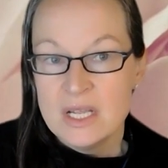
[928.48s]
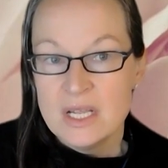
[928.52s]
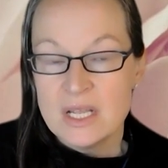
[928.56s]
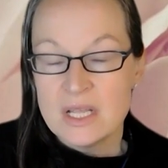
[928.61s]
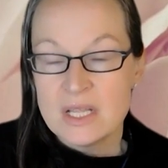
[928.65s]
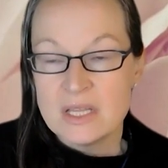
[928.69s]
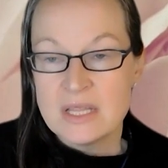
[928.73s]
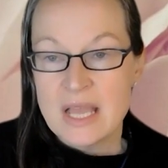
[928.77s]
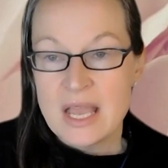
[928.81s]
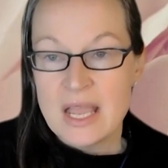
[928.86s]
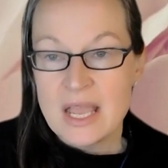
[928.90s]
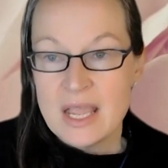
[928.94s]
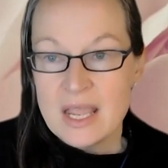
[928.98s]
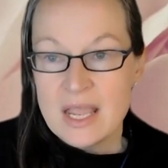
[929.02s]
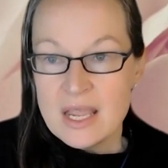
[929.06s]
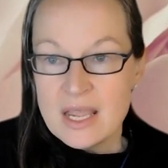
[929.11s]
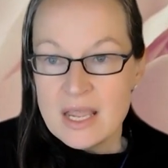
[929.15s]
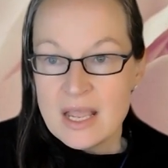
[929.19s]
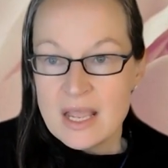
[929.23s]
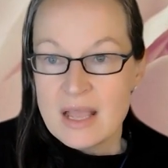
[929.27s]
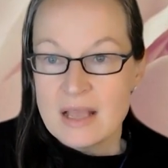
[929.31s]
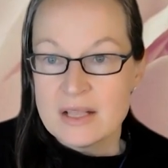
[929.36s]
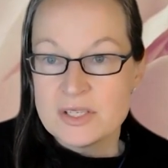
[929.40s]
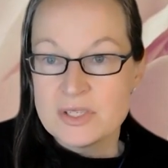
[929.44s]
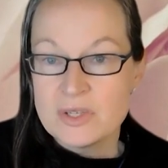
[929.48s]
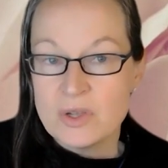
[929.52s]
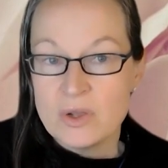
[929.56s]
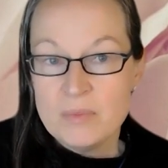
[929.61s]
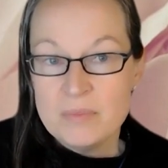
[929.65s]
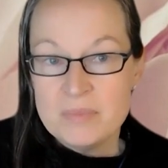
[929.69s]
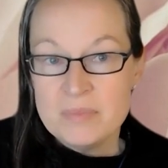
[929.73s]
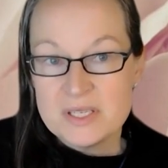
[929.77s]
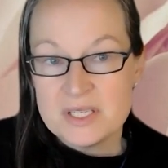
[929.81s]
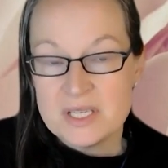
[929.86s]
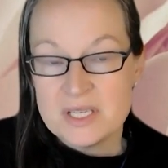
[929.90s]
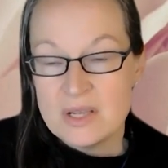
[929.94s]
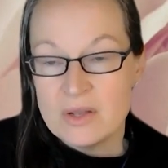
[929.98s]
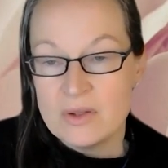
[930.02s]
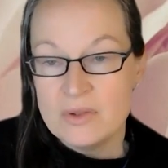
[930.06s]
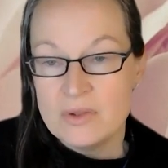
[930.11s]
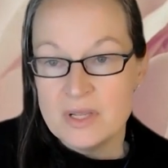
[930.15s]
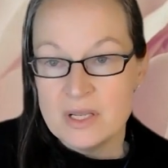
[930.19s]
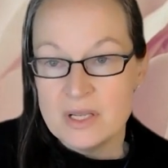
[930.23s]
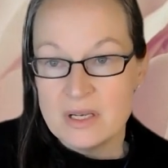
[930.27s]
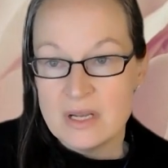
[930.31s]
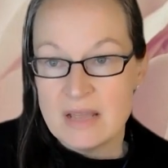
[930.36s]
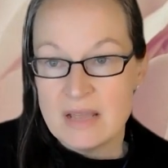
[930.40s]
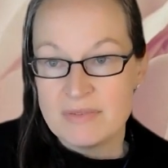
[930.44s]
they are so busy on
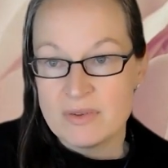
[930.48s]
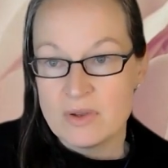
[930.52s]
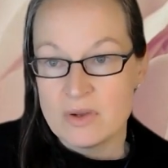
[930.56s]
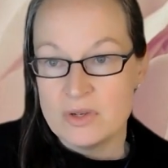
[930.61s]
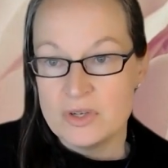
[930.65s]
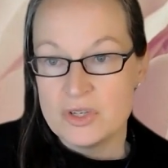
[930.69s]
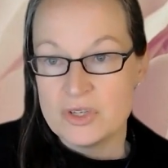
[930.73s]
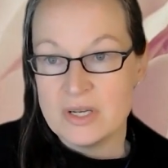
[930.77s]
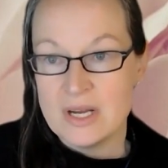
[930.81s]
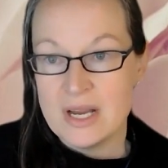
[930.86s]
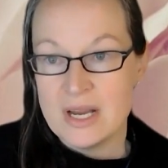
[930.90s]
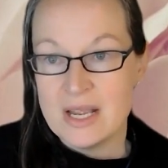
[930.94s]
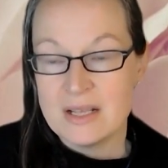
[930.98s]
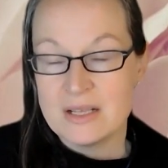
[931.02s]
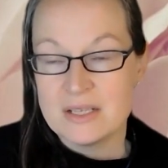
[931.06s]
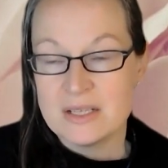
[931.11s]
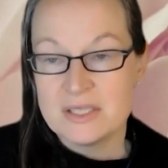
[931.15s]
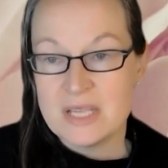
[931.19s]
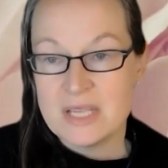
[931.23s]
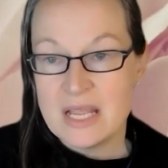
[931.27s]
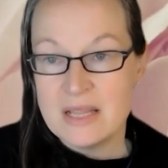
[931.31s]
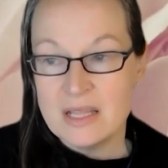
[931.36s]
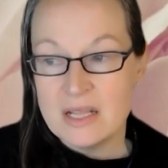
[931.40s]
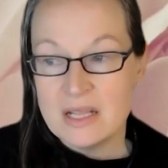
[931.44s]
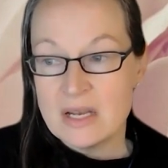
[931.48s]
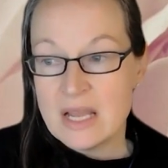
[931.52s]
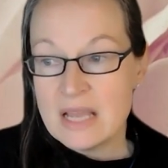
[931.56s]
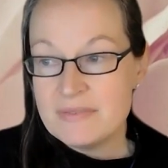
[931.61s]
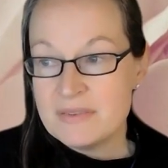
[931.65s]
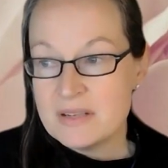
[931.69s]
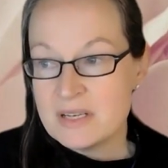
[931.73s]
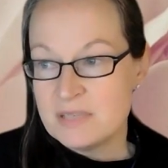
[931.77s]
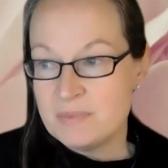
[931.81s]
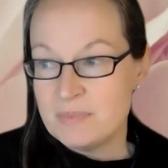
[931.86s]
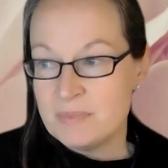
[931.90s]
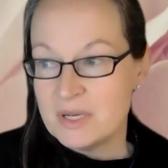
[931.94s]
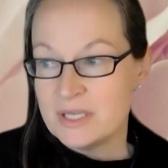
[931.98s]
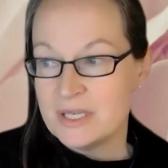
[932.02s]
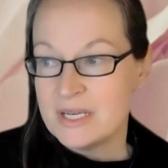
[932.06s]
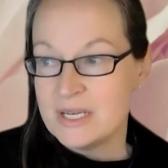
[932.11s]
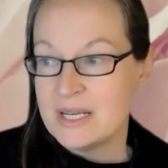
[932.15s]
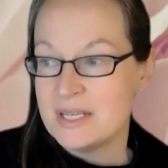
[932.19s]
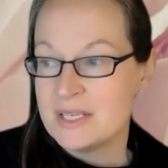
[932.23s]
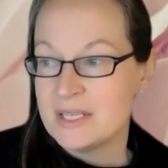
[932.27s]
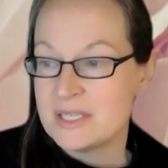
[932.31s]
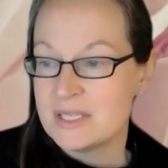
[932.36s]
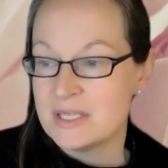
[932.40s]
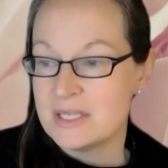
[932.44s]
their life contracts and their life
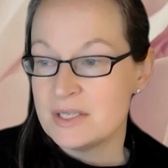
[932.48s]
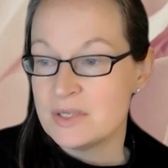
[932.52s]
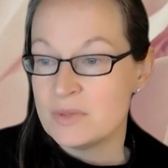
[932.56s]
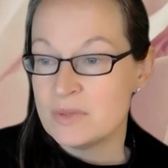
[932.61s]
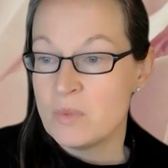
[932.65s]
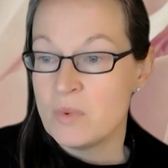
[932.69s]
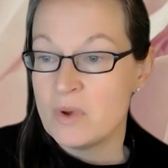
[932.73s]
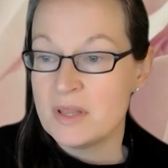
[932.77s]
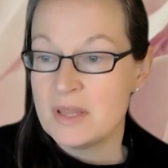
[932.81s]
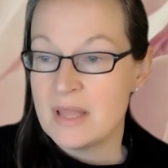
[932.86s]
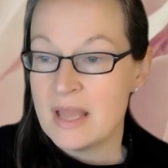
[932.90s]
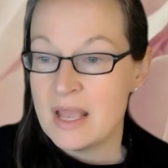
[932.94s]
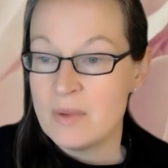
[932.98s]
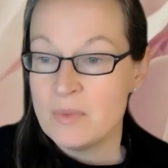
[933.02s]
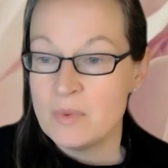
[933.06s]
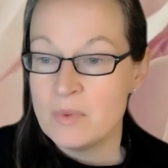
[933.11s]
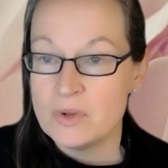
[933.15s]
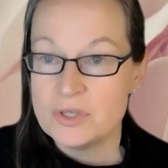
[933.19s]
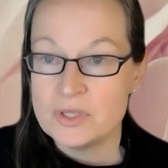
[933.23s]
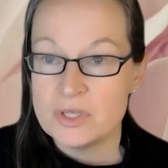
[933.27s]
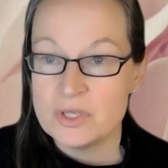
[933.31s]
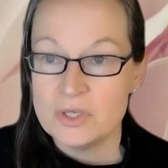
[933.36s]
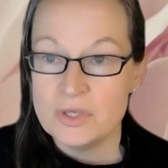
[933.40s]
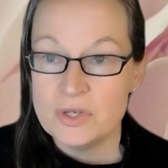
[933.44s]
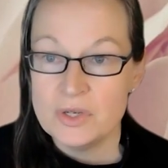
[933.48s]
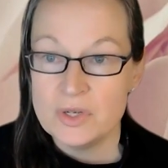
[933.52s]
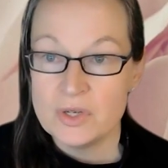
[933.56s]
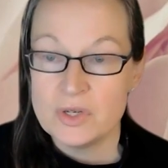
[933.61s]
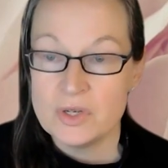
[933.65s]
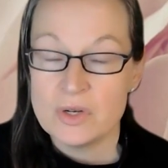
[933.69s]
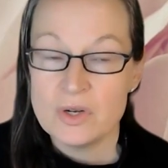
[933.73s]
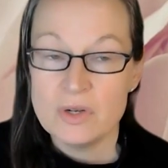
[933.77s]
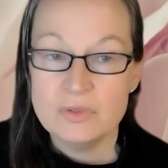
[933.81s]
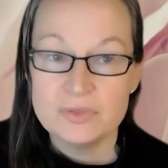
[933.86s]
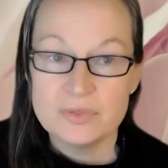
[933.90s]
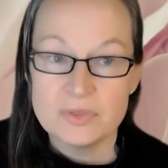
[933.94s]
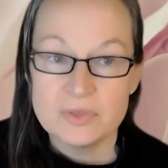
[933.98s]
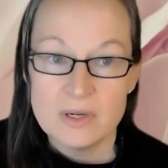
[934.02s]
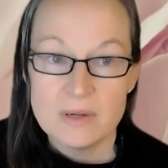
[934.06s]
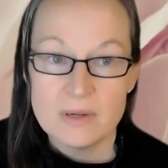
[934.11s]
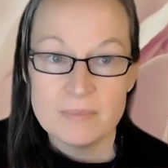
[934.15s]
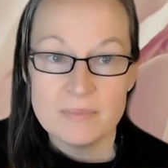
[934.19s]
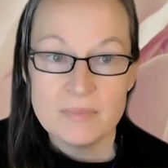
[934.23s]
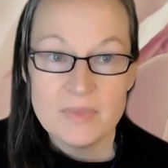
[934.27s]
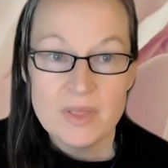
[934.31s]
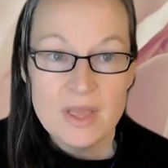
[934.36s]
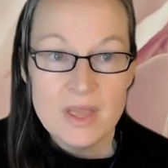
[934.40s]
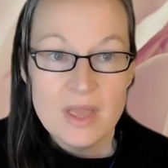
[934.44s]
experiences and what they want to learn and grow
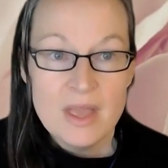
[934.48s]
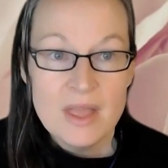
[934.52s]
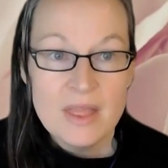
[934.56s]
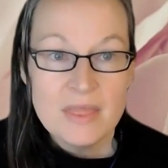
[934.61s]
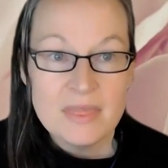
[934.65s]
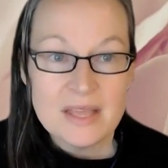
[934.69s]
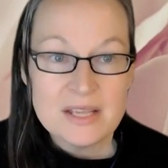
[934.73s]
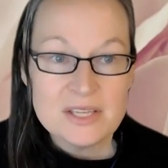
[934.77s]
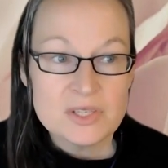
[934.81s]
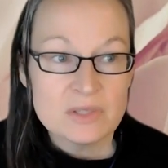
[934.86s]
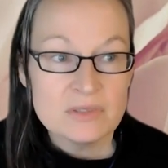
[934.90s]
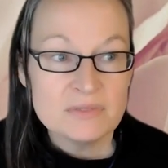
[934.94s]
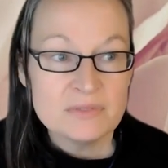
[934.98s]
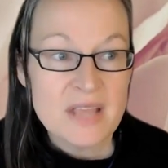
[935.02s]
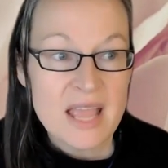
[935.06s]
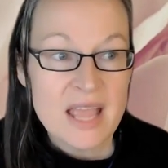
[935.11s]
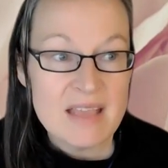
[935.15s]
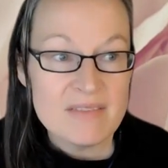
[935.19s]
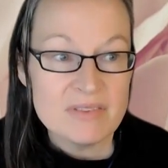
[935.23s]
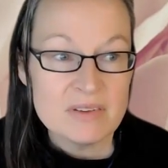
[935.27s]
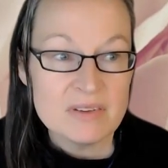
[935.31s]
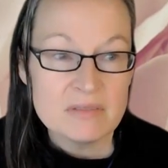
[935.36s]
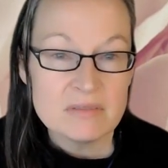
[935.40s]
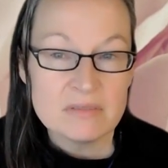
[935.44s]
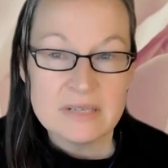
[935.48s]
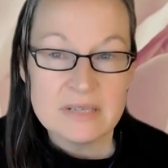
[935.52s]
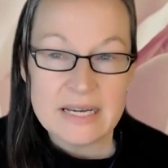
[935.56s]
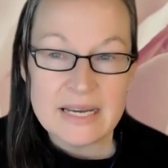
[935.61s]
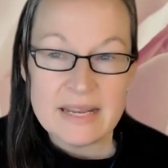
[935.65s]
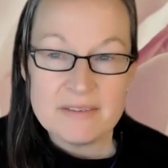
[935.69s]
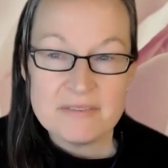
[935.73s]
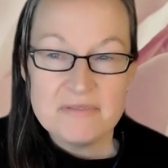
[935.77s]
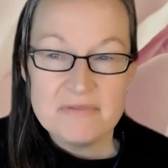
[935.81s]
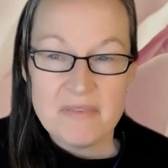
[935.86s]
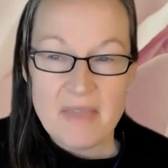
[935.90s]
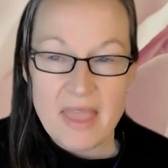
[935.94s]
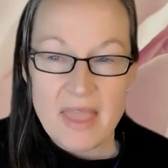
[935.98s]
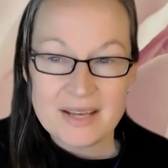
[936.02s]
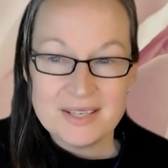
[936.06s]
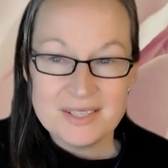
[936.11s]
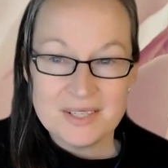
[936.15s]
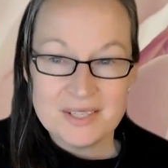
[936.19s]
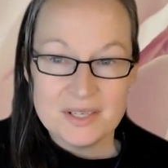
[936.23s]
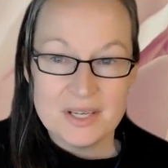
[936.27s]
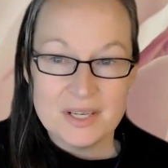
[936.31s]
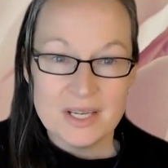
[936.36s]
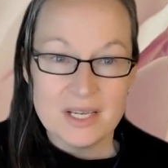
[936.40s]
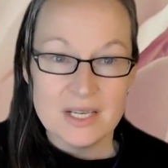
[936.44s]
from, they sort of haven't really
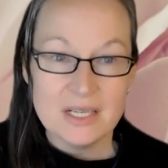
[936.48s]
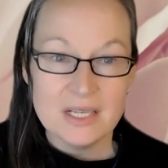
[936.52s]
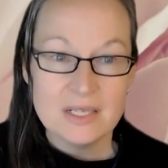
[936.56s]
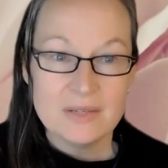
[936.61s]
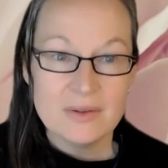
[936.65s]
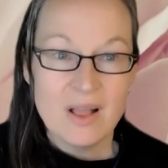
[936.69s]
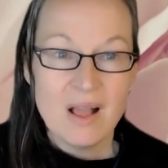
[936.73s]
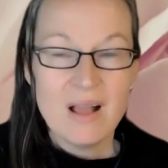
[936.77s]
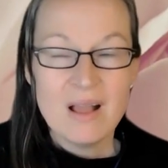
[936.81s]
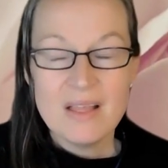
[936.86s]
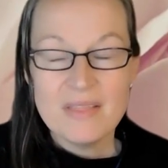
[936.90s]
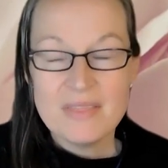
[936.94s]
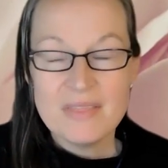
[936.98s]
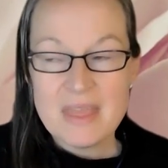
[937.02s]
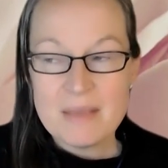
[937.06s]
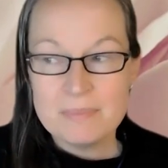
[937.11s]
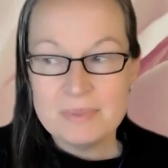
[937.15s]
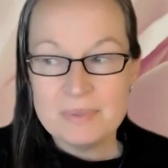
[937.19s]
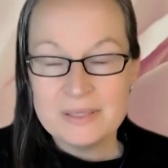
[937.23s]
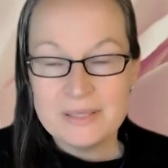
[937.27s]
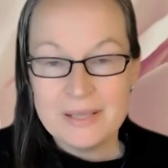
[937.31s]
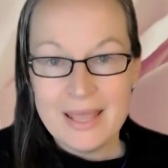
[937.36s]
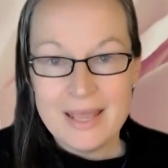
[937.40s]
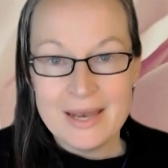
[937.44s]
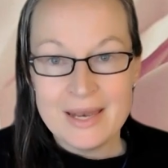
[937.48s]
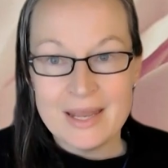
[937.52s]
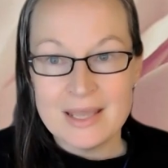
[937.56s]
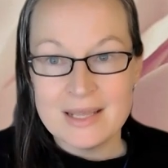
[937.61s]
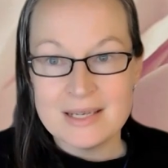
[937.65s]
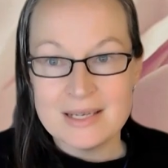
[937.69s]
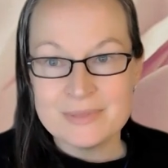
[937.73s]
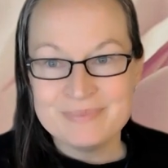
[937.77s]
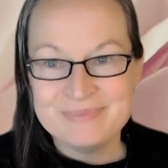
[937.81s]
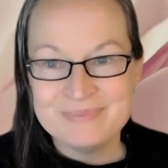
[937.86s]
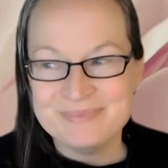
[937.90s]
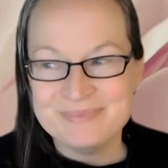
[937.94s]
factored in, that planet.